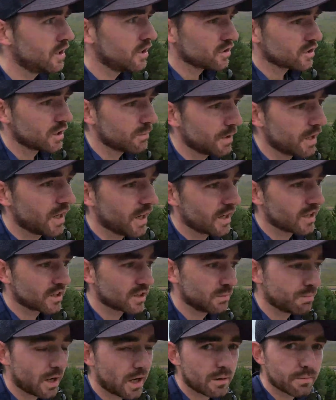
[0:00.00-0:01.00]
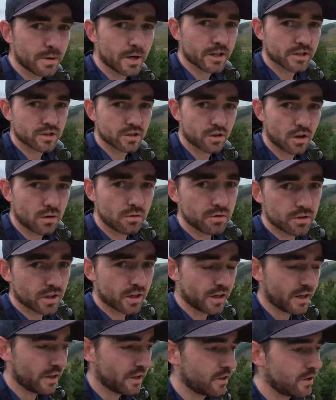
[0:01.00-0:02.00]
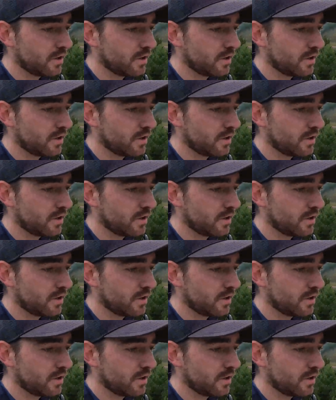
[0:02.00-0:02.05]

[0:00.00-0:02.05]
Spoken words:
so I may actually bypass around that